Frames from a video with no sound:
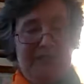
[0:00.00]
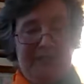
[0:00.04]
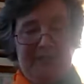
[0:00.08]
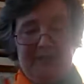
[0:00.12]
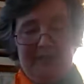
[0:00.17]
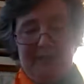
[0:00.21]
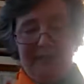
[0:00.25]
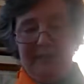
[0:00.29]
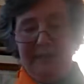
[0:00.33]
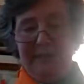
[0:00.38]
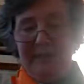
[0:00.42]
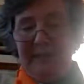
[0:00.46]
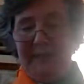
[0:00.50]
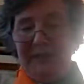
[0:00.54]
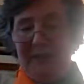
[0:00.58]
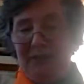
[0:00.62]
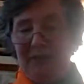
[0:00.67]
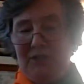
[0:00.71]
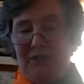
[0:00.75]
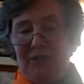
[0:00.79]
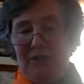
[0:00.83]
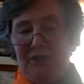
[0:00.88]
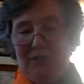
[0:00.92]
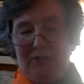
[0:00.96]
certainly
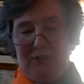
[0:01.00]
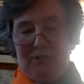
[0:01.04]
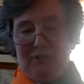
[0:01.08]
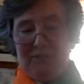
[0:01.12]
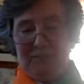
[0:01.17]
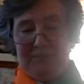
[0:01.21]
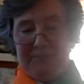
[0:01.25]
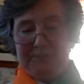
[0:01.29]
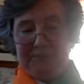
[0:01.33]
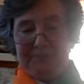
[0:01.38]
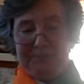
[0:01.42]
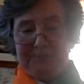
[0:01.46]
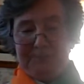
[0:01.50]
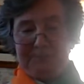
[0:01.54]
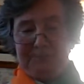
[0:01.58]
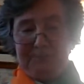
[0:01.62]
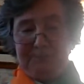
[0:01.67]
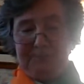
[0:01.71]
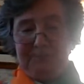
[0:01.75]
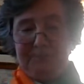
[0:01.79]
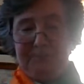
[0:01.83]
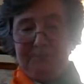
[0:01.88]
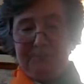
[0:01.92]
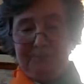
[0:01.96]
manage to do
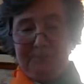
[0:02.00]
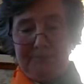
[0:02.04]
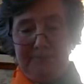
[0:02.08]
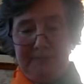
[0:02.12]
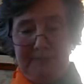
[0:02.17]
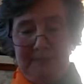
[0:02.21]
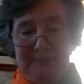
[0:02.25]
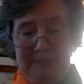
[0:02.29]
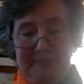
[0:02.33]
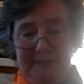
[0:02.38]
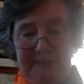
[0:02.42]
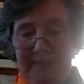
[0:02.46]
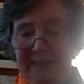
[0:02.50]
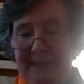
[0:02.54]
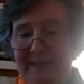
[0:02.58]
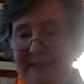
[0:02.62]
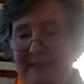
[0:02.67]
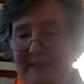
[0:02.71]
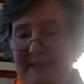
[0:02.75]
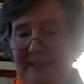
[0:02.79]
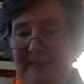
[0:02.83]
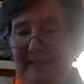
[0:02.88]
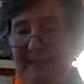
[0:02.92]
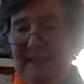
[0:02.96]

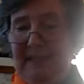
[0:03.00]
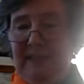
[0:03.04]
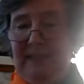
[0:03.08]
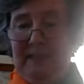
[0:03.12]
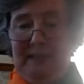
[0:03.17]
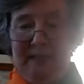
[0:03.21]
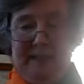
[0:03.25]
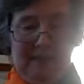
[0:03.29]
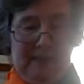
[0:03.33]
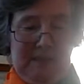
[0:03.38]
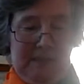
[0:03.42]
this D